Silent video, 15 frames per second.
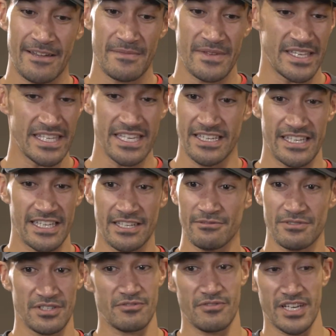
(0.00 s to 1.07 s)
And yeah, and it
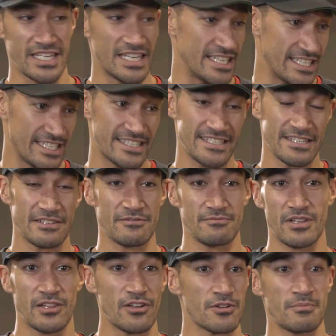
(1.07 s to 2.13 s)
was a great, like you said,
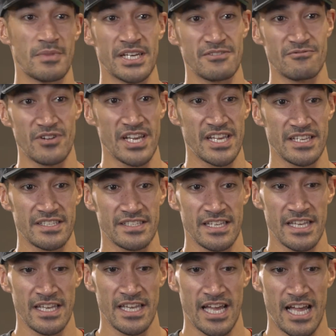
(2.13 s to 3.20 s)
a lot of money raised.
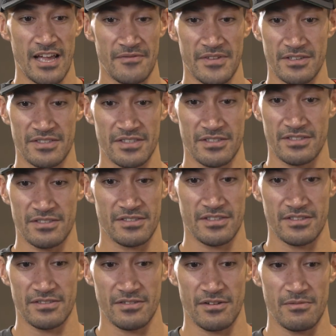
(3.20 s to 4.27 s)
I think it's the
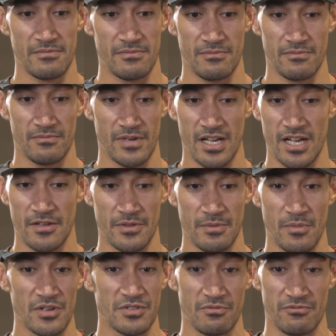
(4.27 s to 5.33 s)
top, the
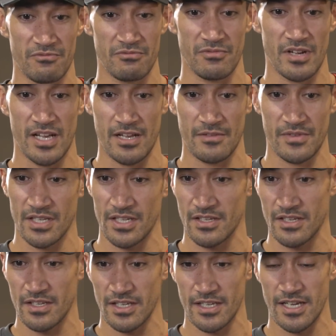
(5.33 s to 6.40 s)
most the
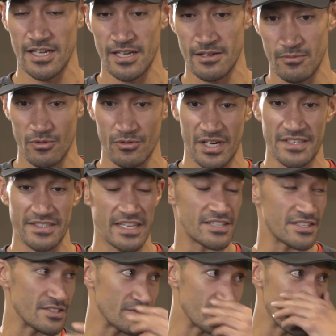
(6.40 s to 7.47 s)

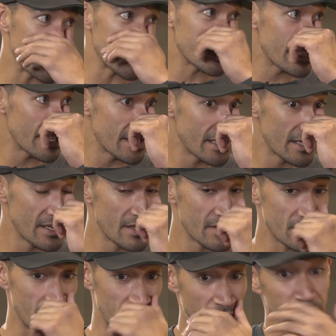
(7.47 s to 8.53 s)
organisation has raised.
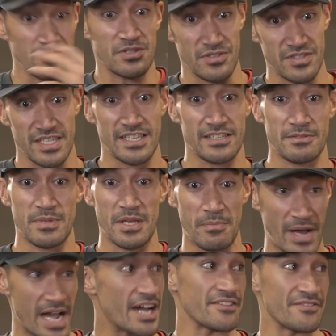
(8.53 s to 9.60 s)
So that was good to hear, to be a
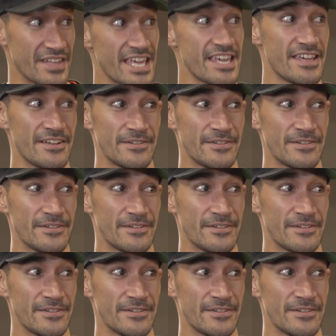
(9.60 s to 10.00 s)
part of that.